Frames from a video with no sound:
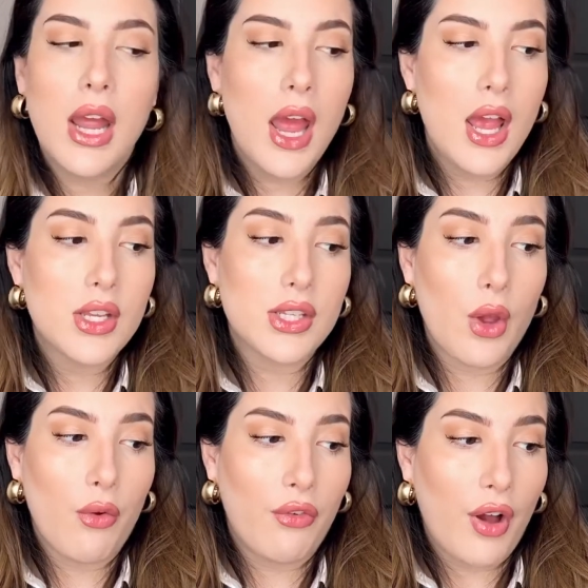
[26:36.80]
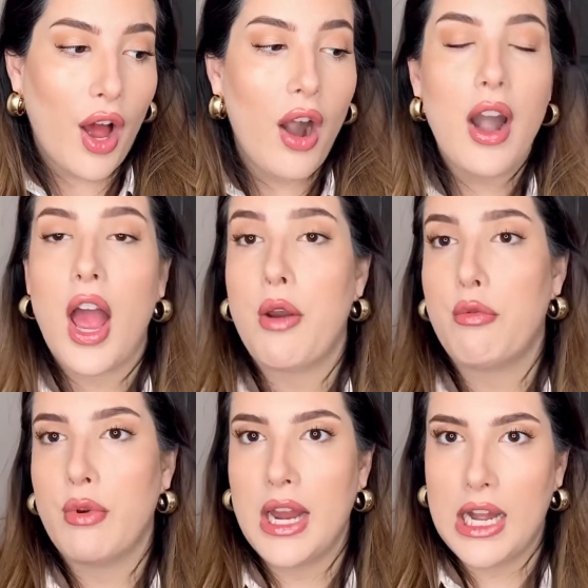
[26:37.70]
So far, I
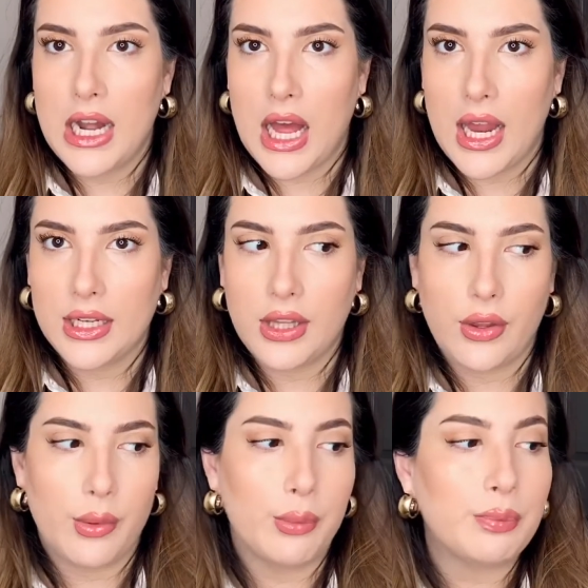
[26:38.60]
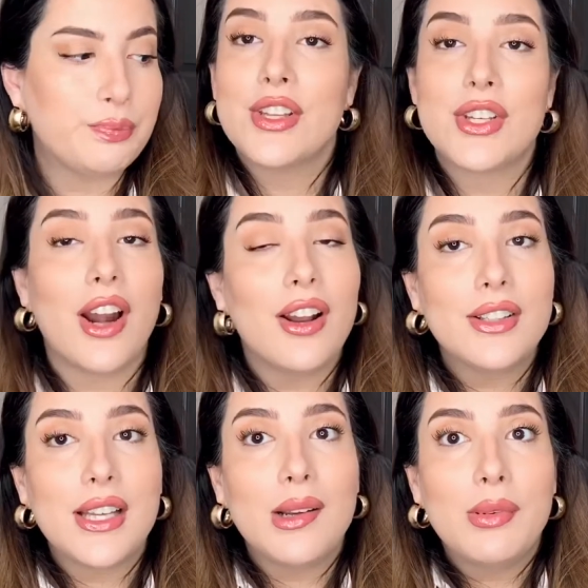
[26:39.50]
really liked them. Charlotte
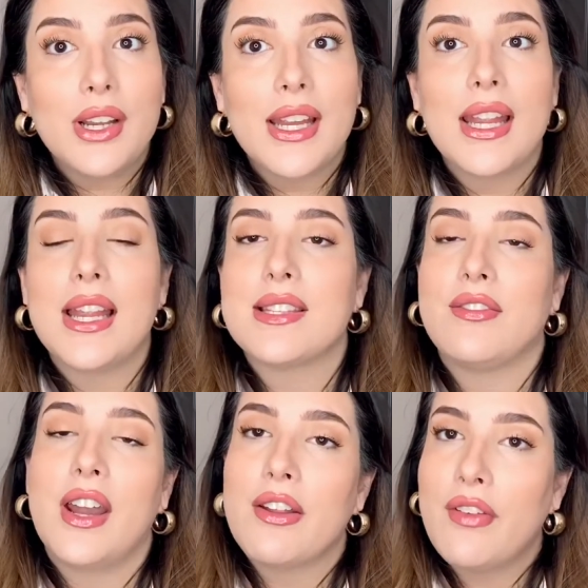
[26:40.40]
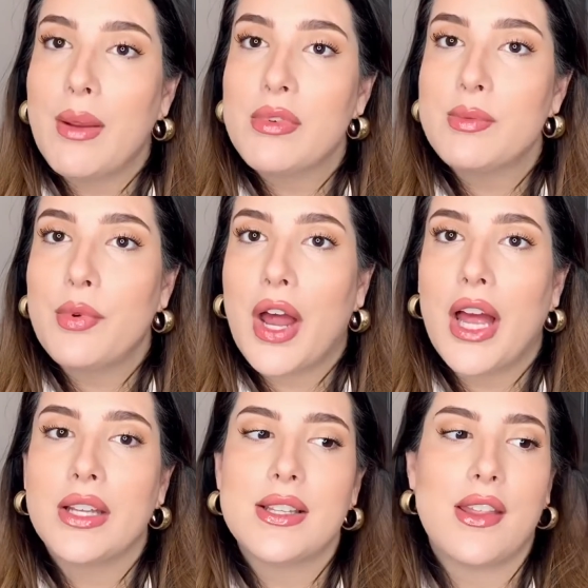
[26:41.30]
Tilbury is a very famous
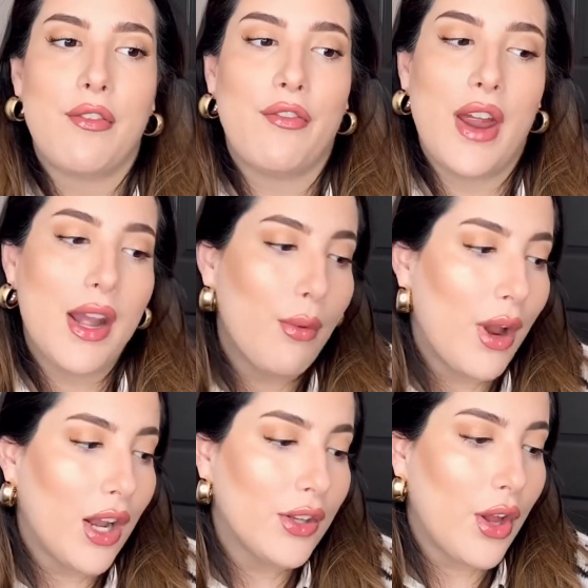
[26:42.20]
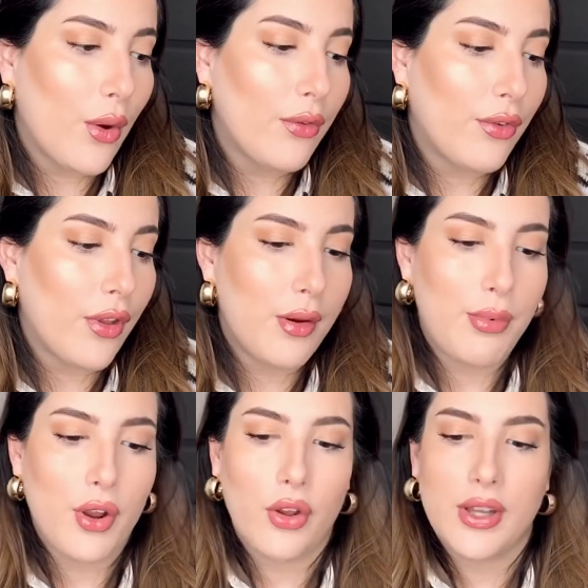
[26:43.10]
brand. They're very well known for their
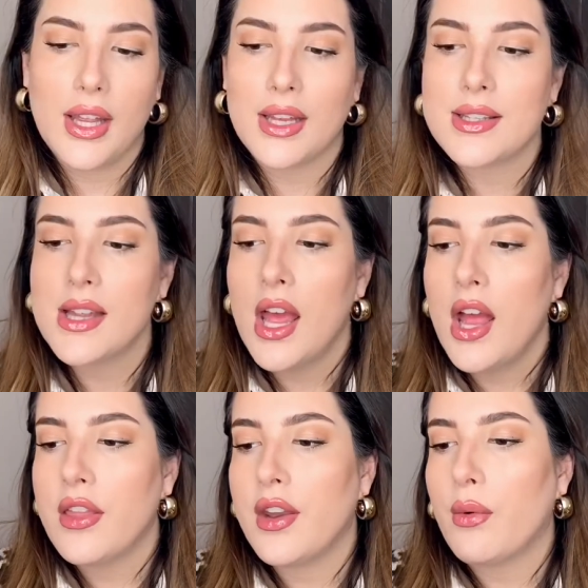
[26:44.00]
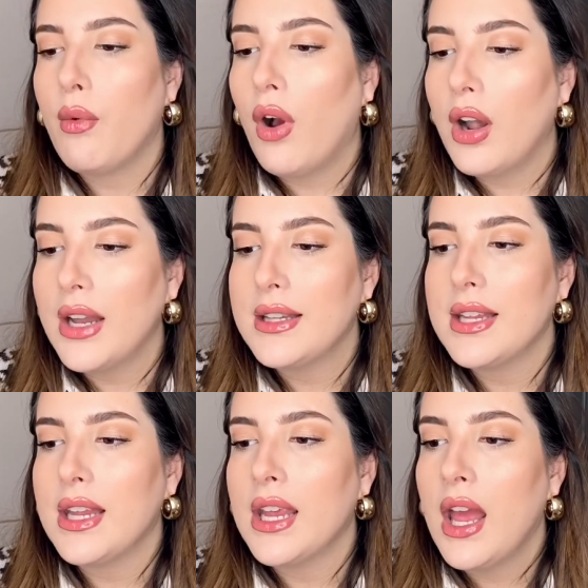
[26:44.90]
products, their
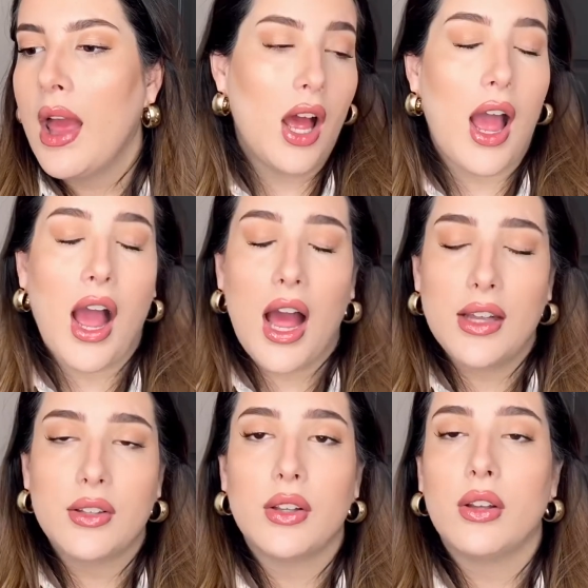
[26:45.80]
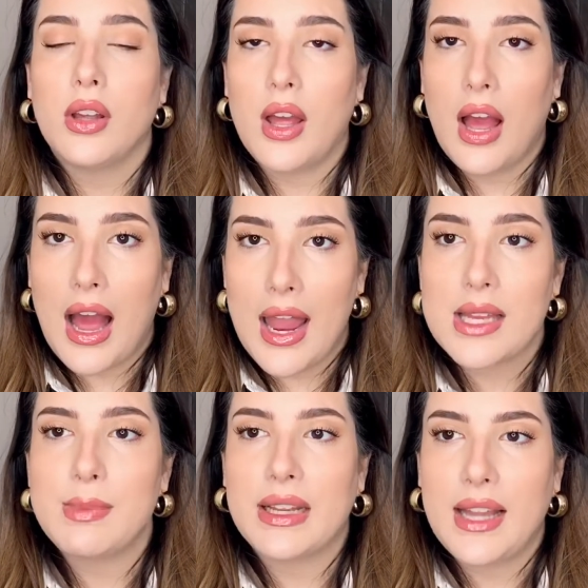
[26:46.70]
quality. I had high
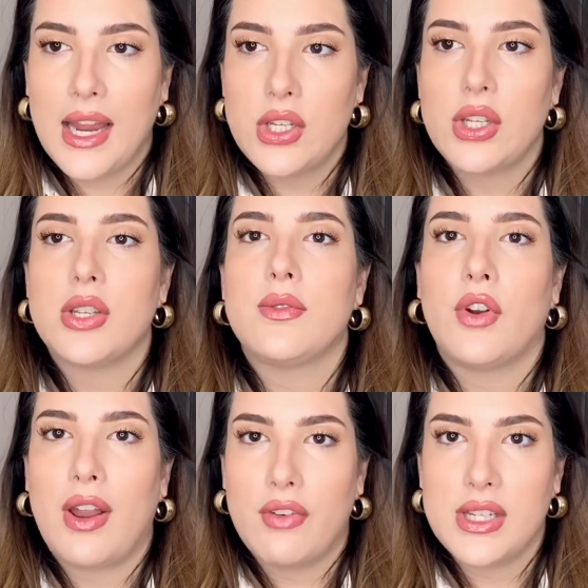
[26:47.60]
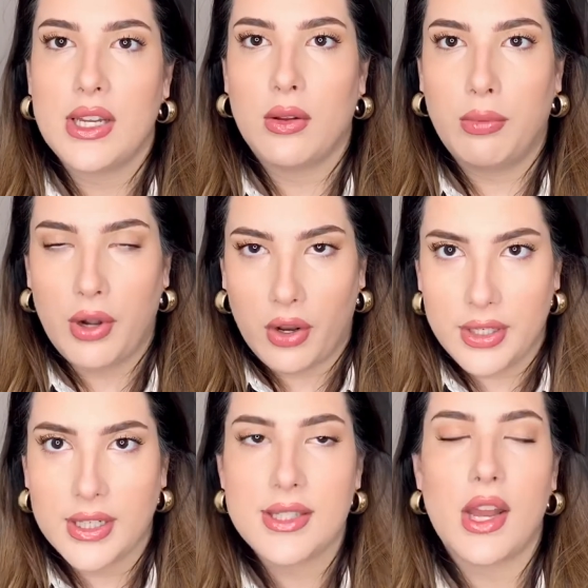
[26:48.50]
expectations for every single
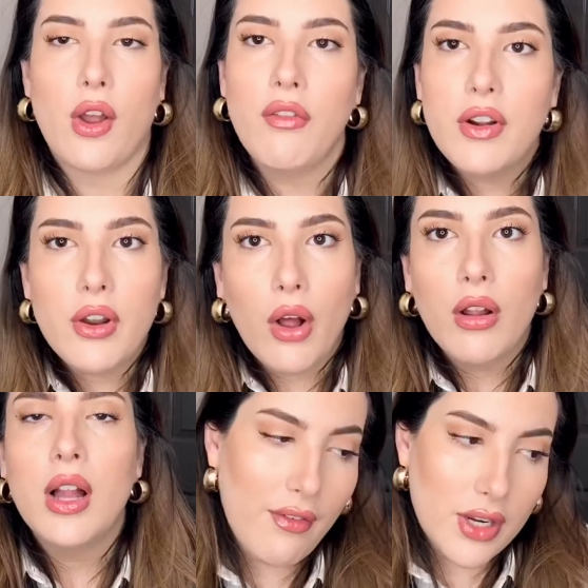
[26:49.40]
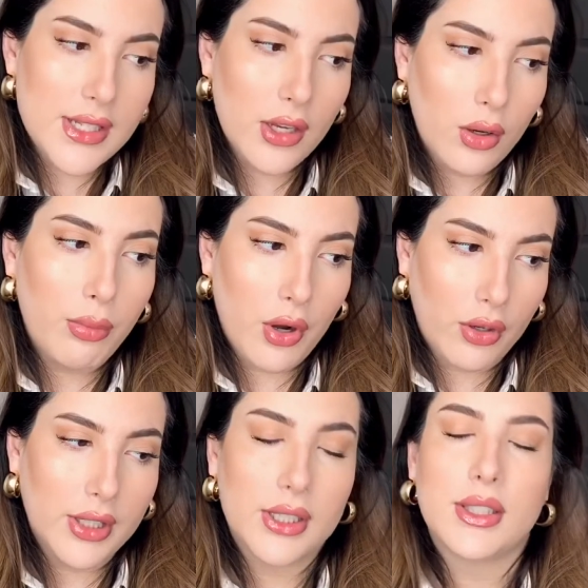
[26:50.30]
product, and overall, every single
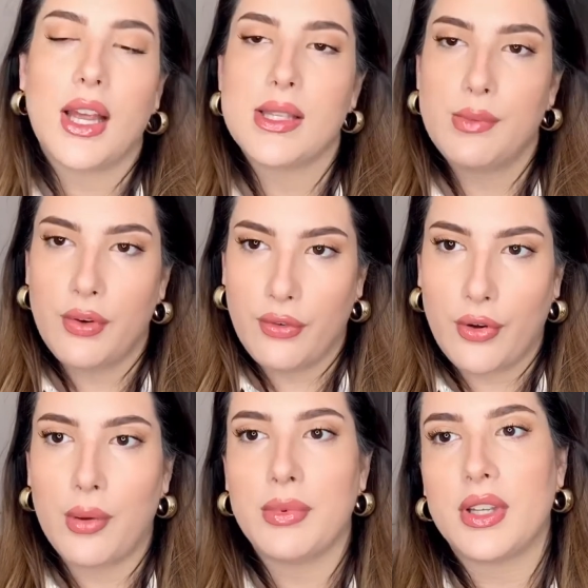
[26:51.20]
product has performed